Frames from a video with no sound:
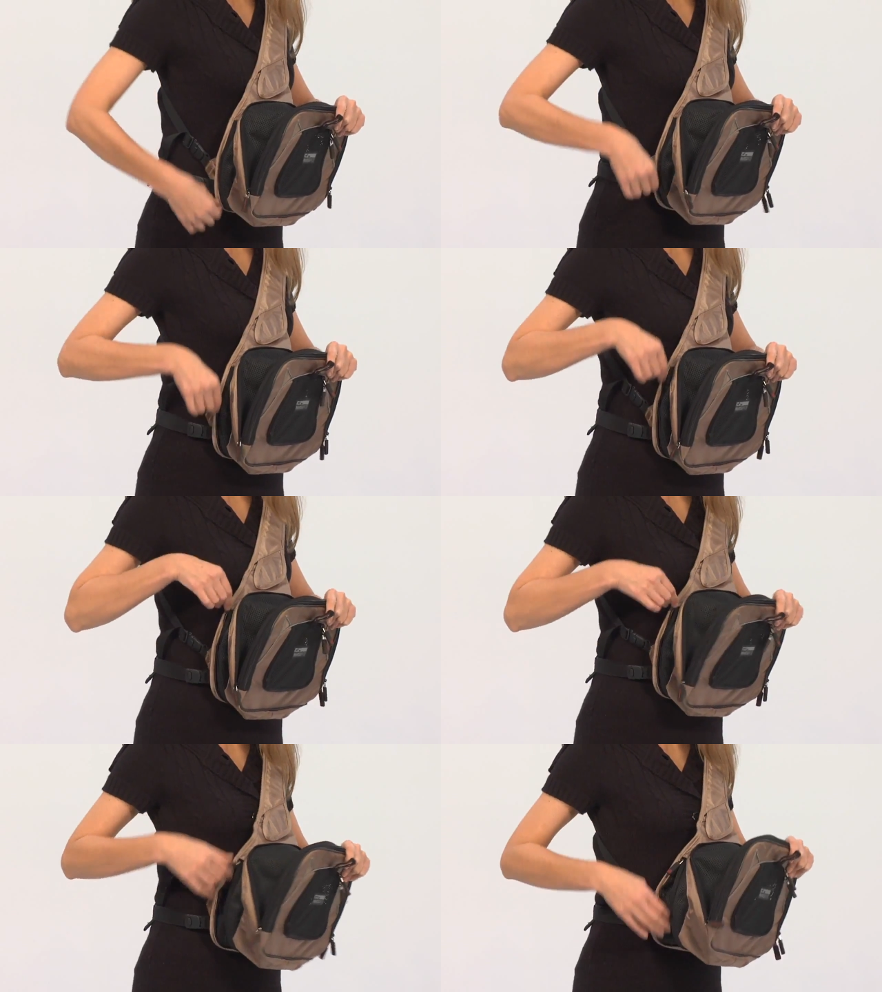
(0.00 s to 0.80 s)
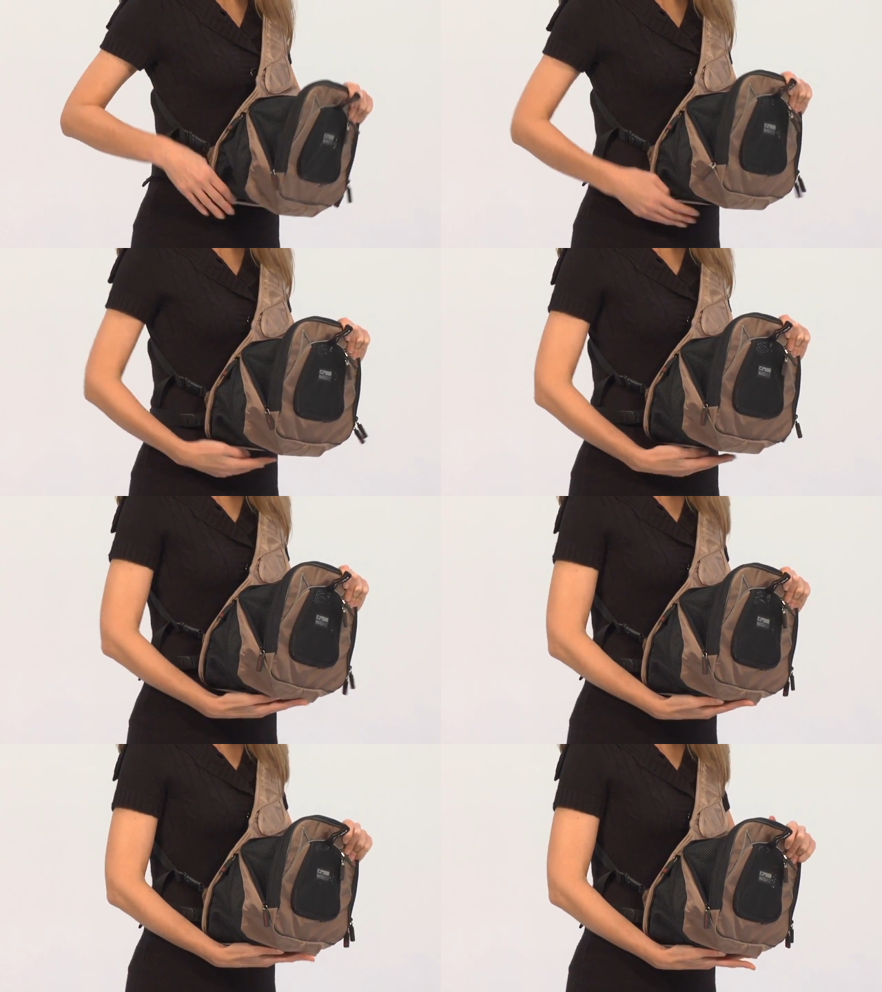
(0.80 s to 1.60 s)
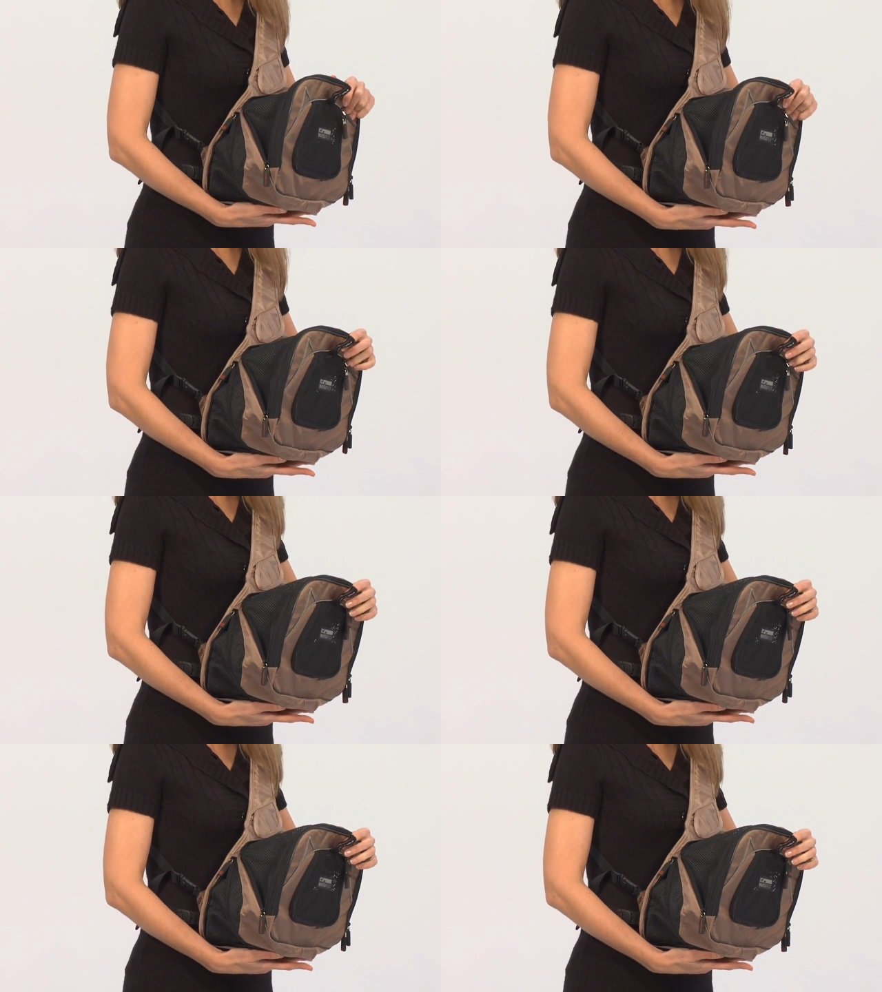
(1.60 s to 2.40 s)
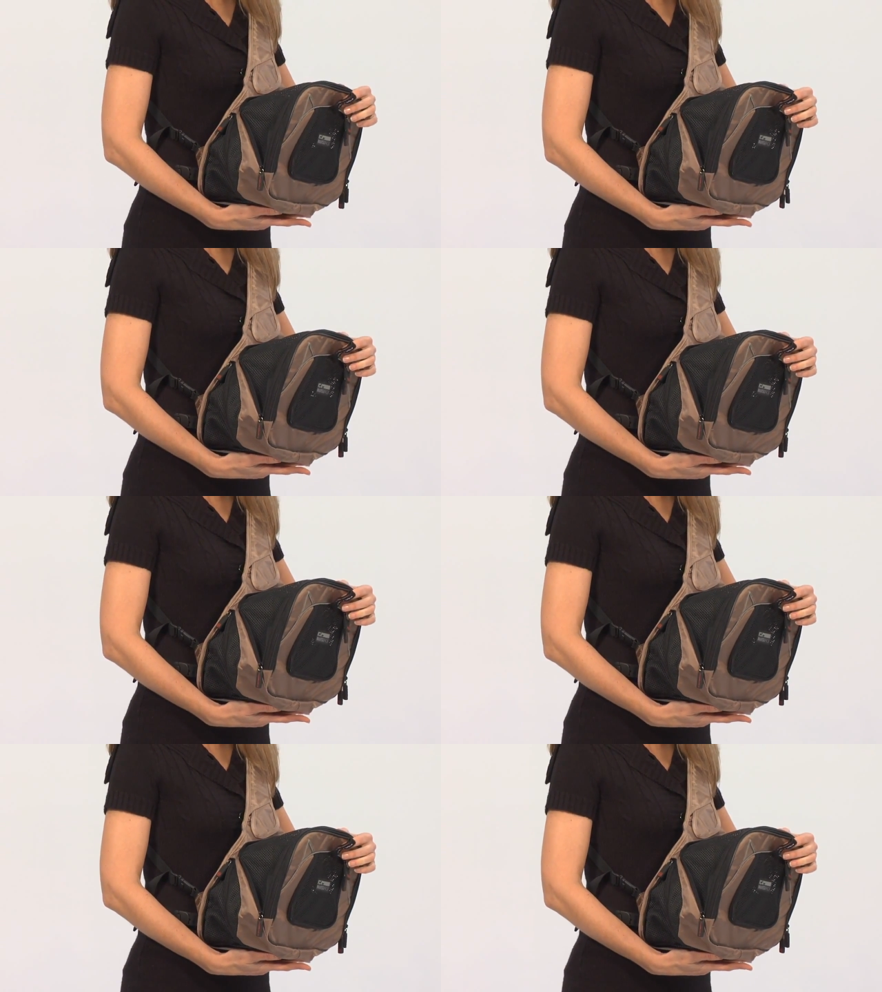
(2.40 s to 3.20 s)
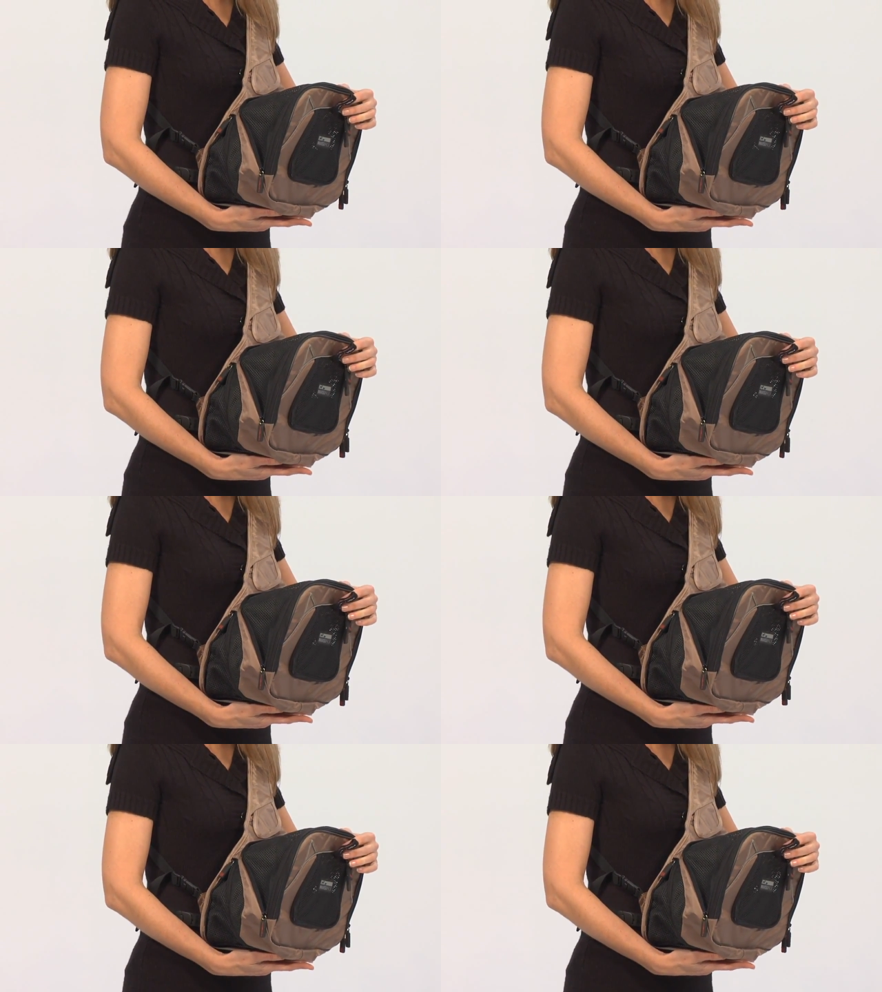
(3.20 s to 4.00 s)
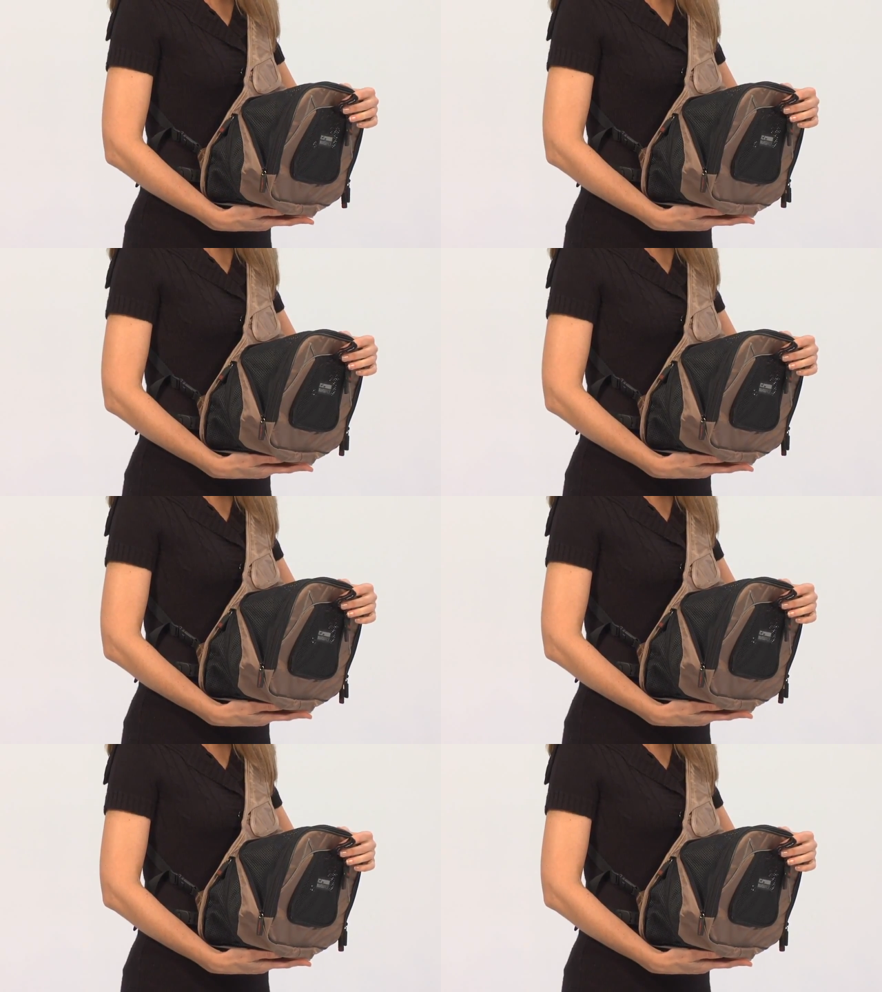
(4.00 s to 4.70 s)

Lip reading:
No face is visible, so there are no lips to read.